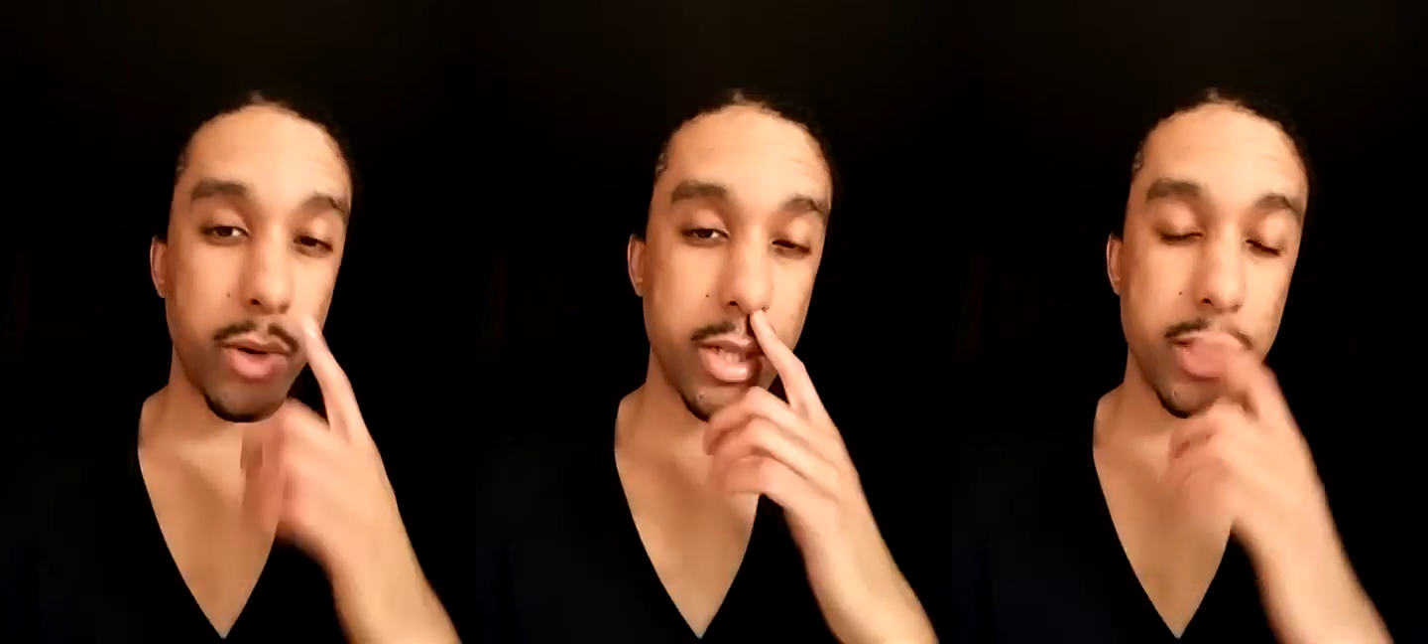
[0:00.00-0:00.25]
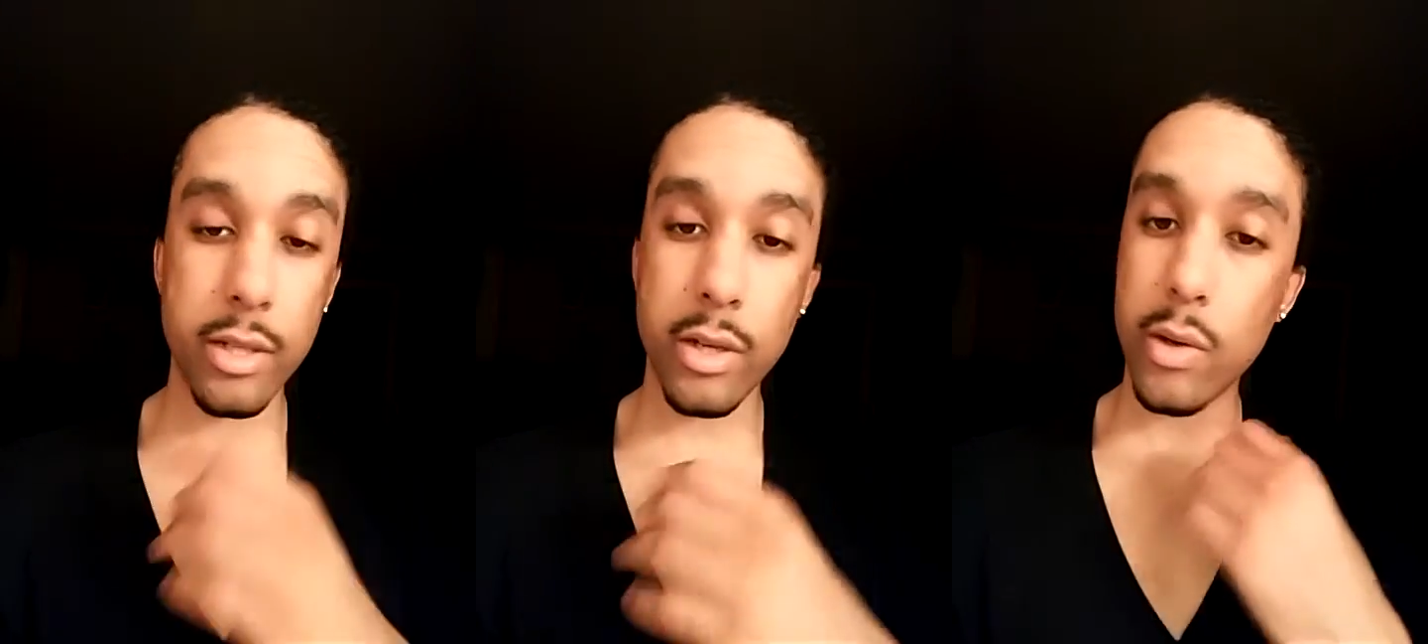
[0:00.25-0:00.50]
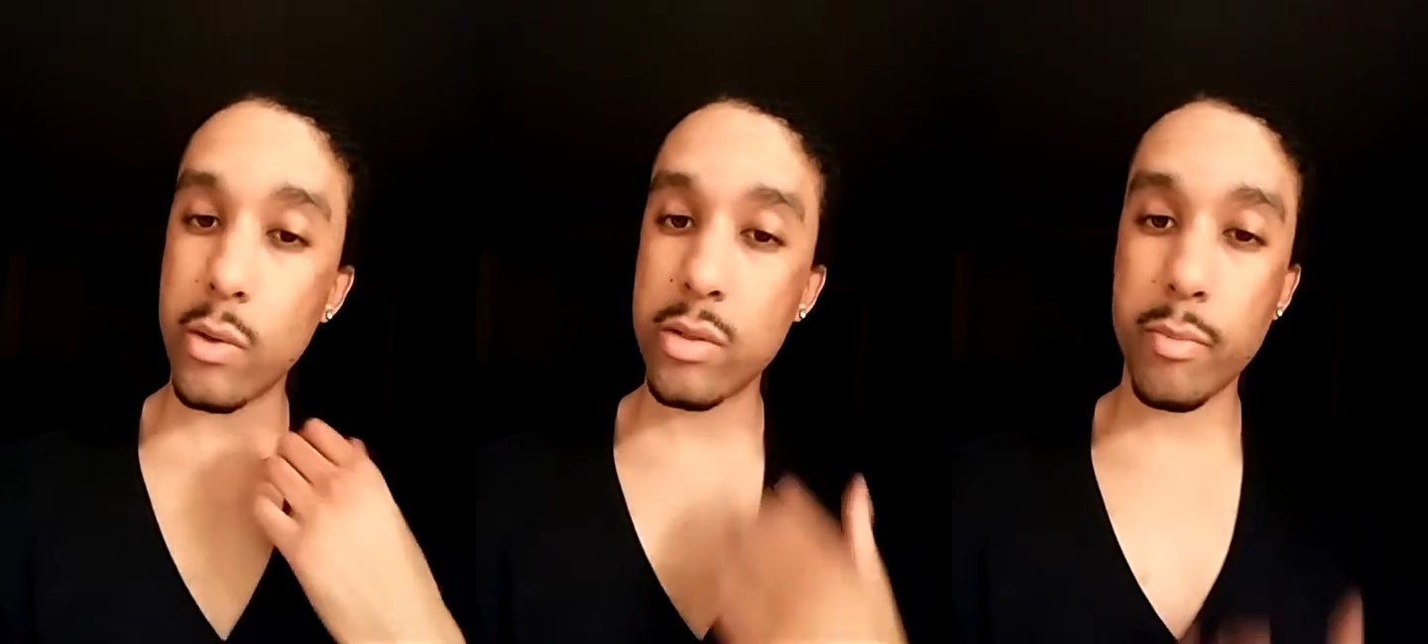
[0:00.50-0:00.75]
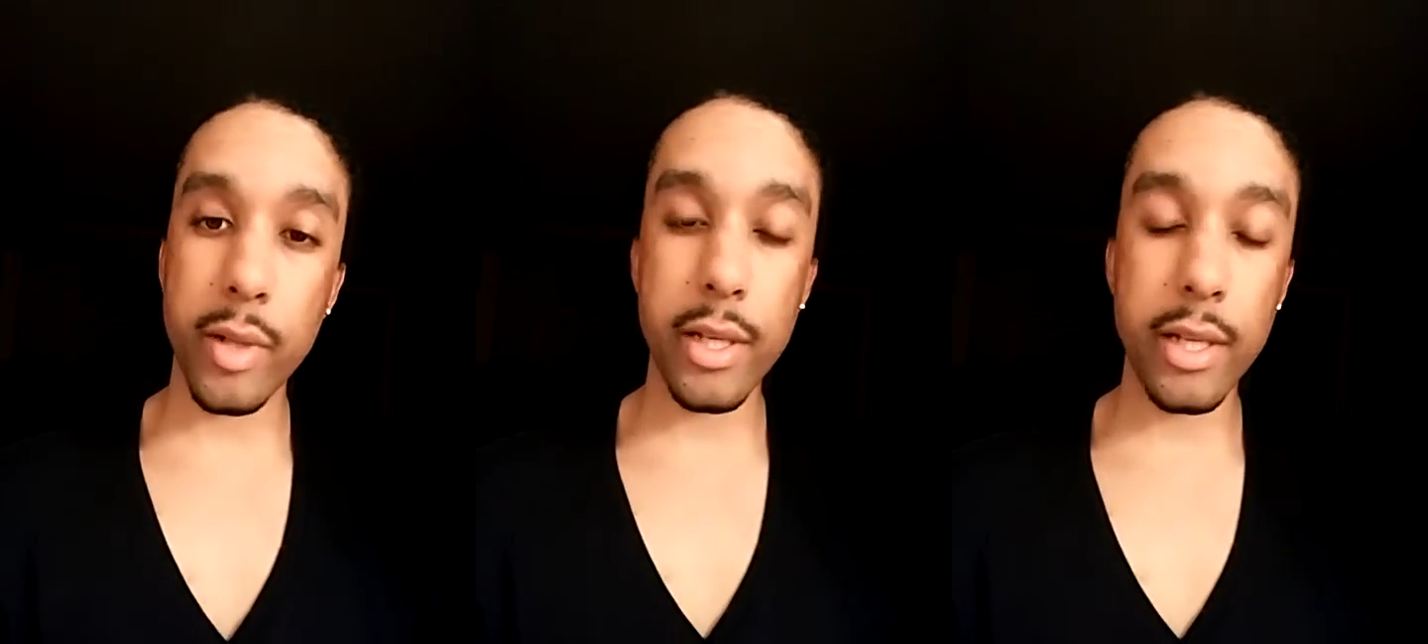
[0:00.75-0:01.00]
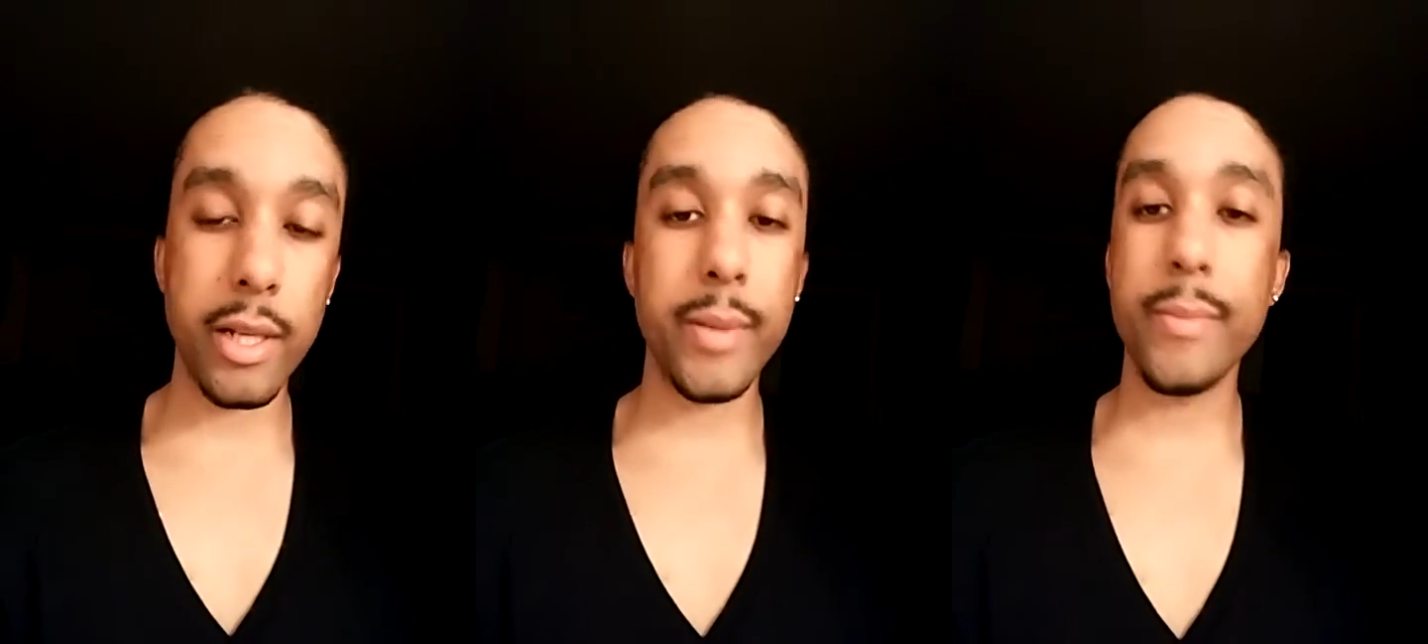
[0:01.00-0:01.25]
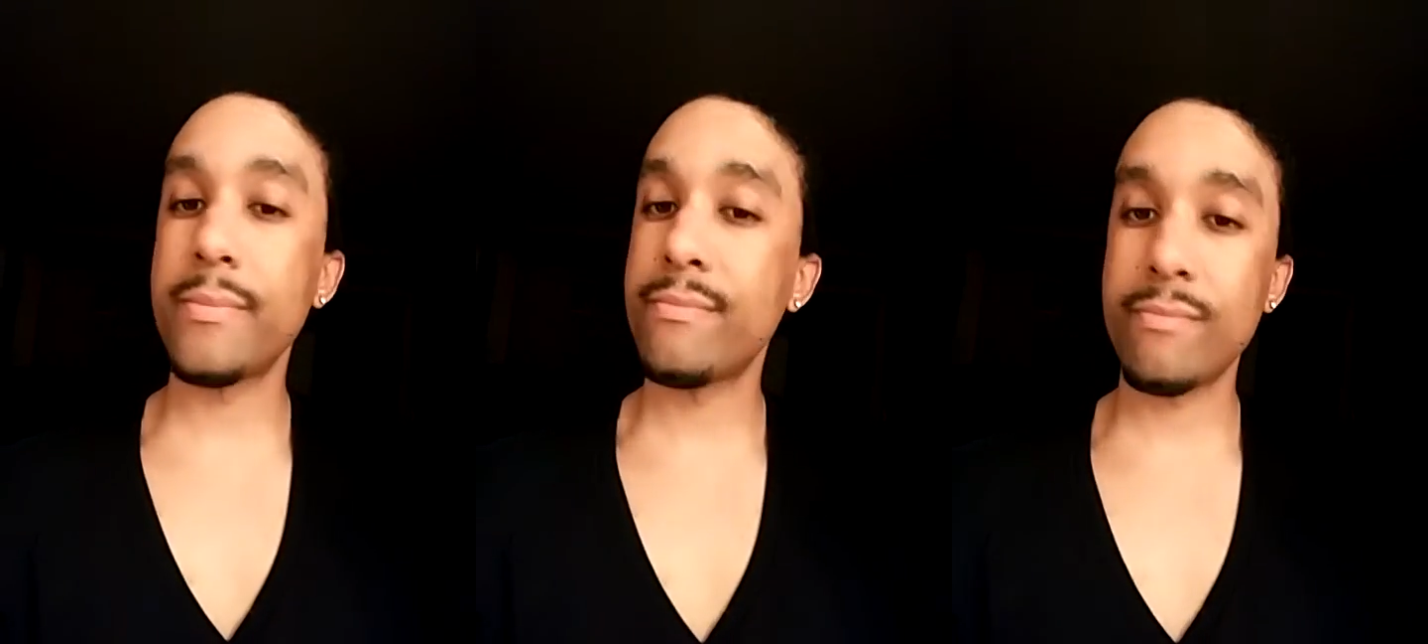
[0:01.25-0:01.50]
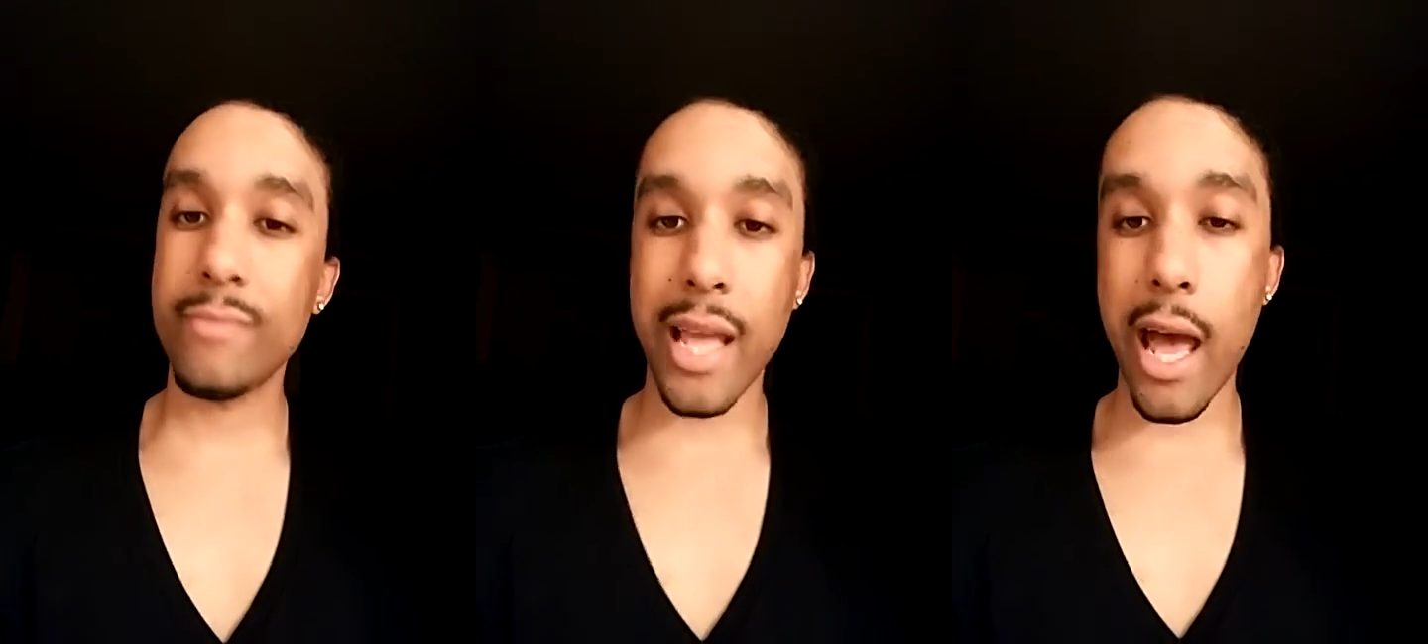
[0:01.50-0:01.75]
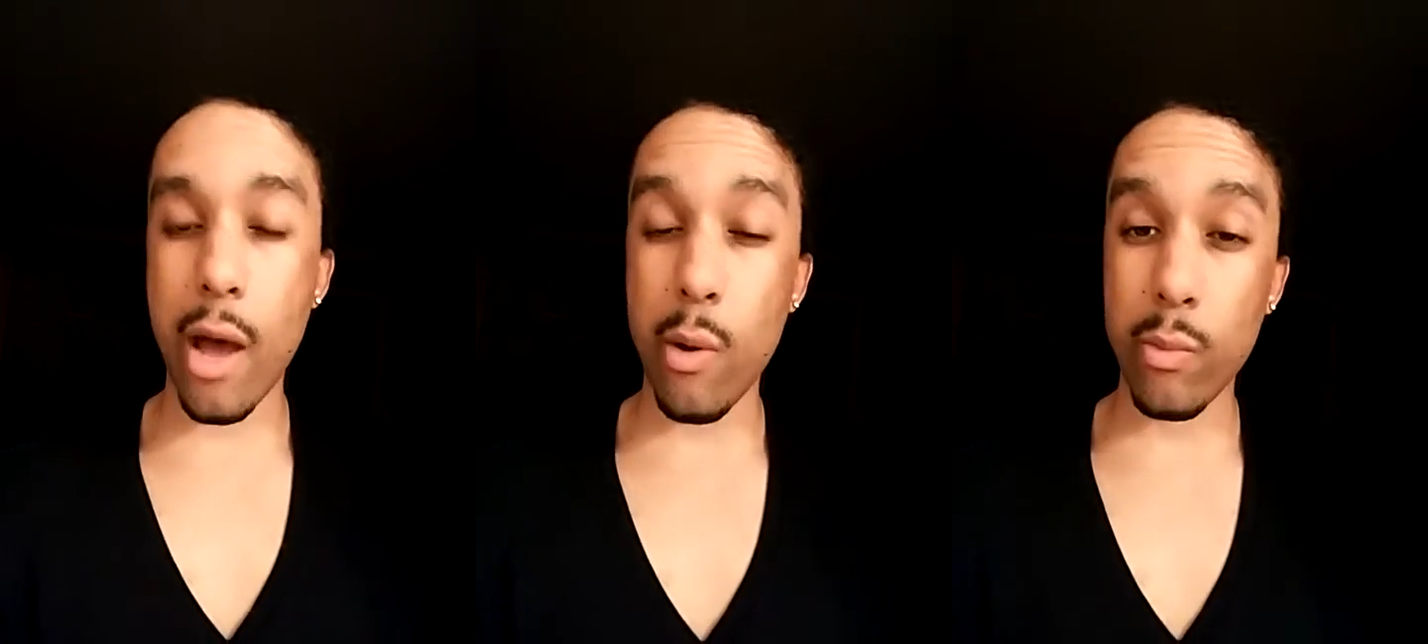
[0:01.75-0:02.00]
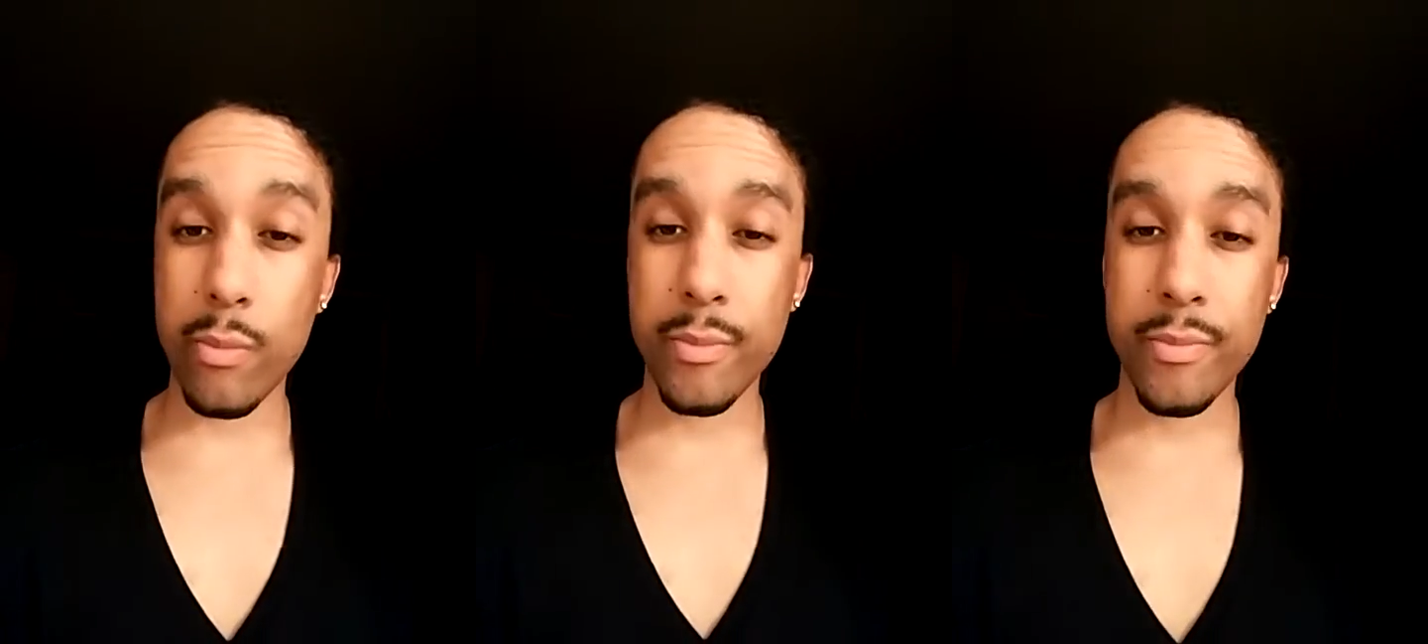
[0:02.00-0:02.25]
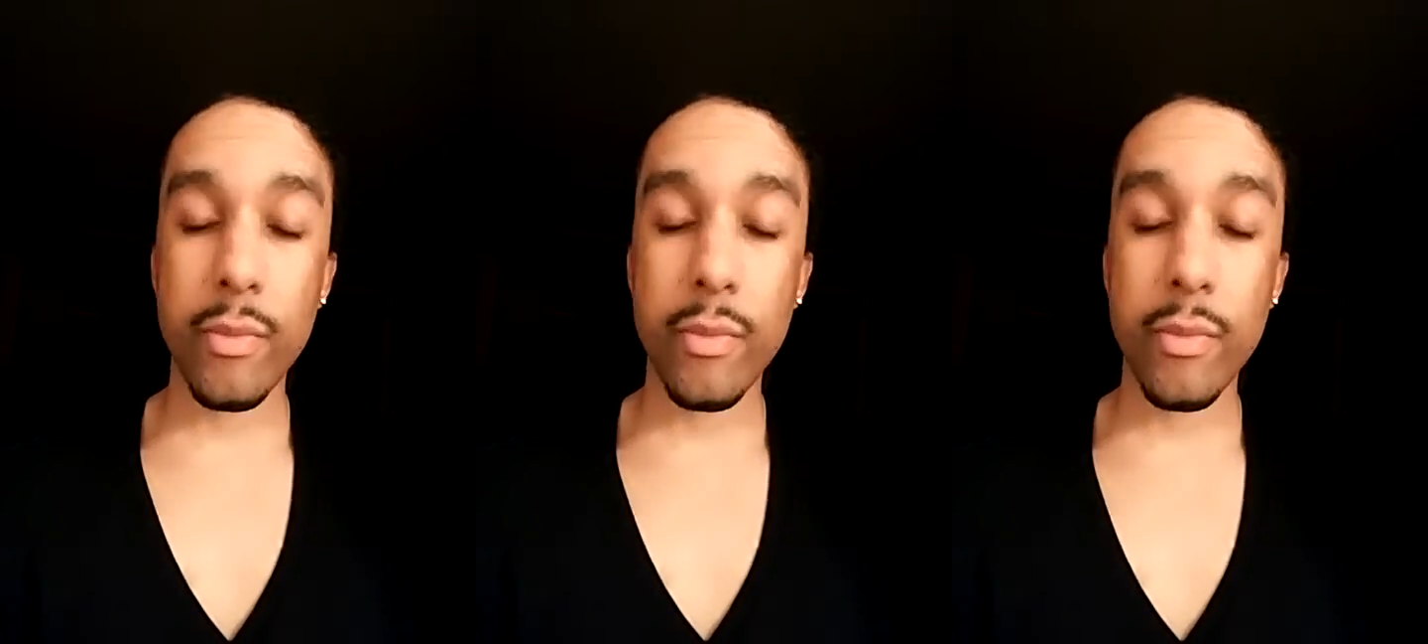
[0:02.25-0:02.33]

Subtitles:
busted nose, bleeding, out.